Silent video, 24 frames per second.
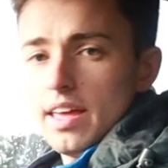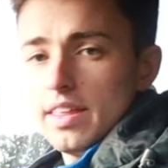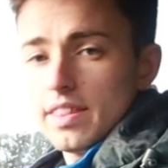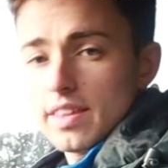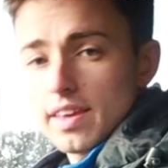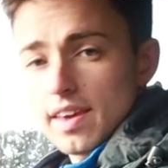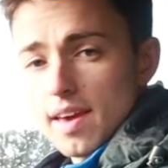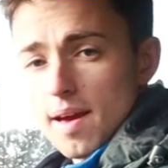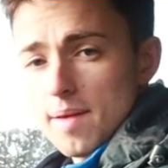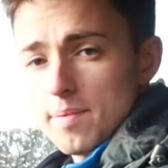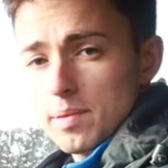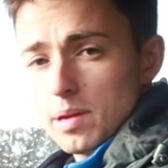In
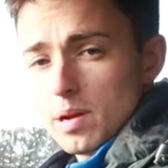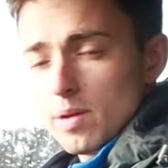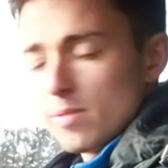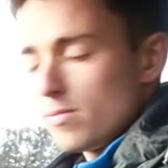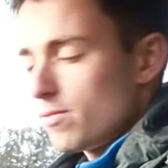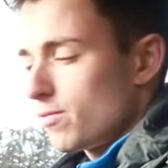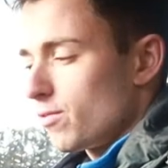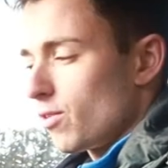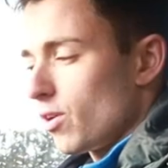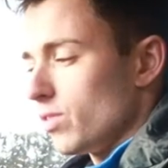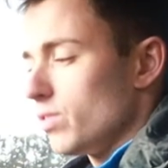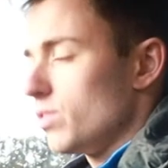the cabin
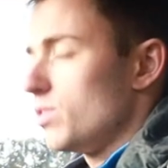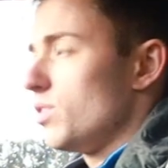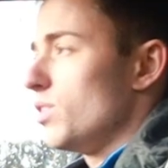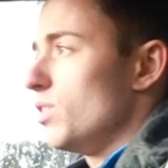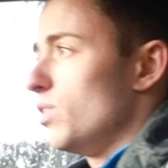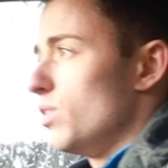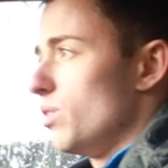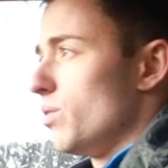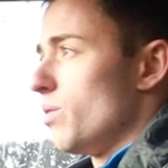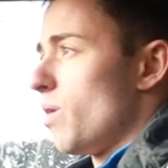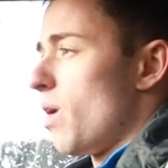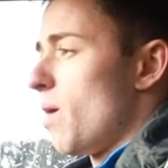up front,
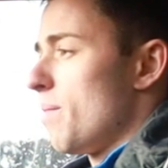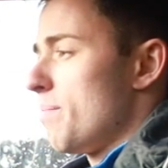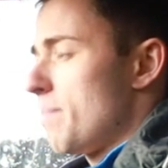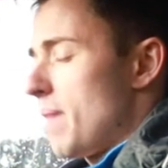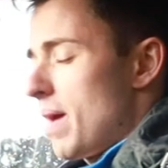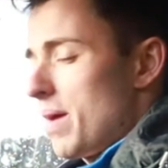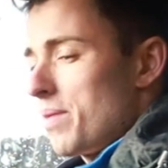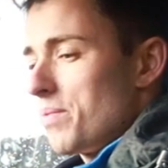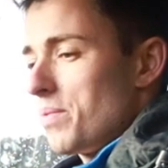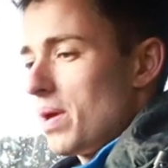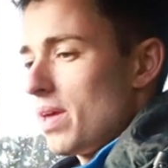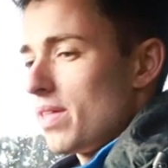you are
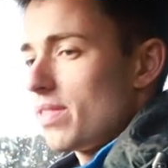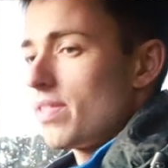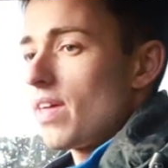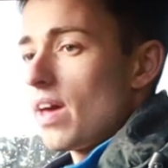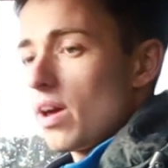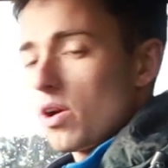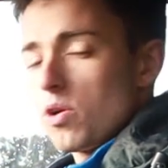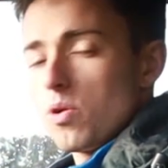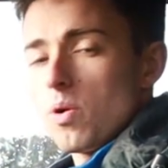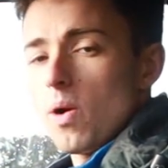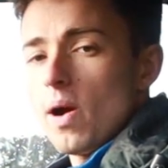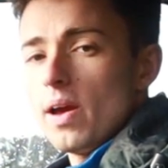met with
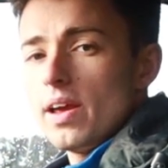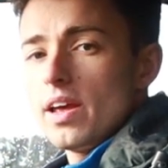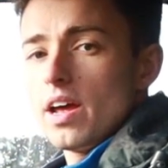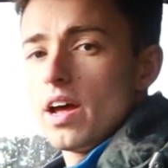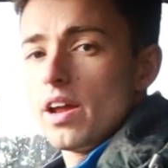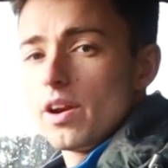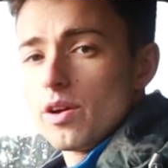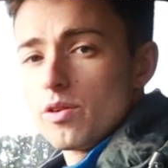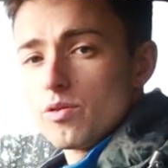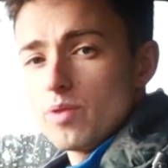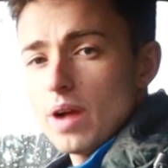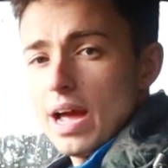quite
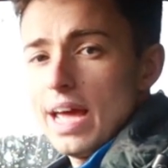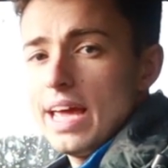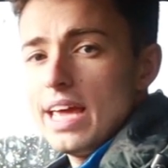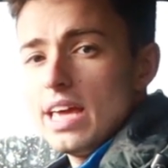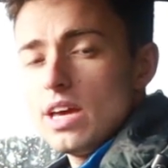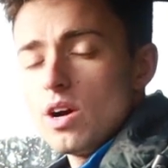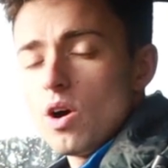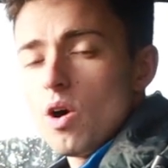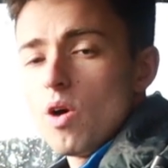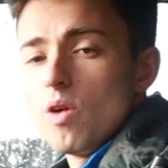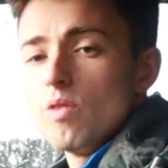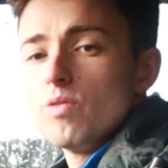an
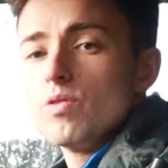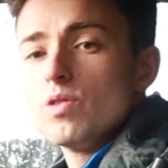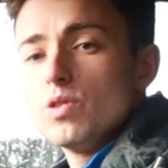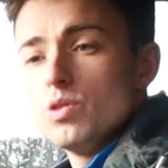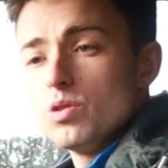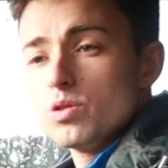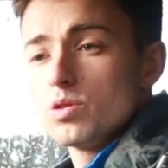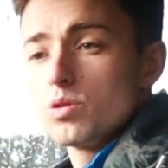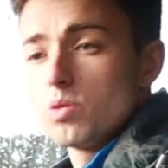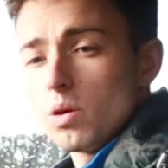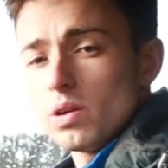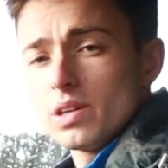array of
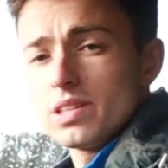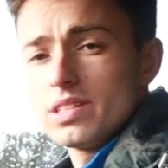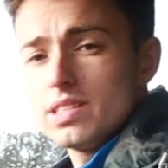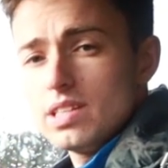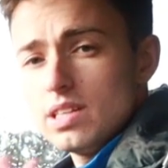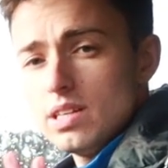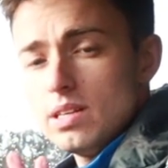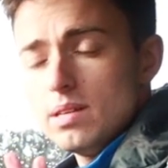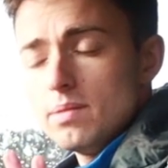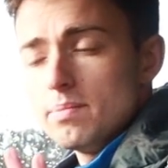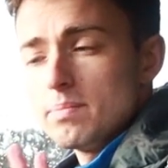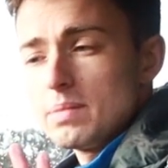good quality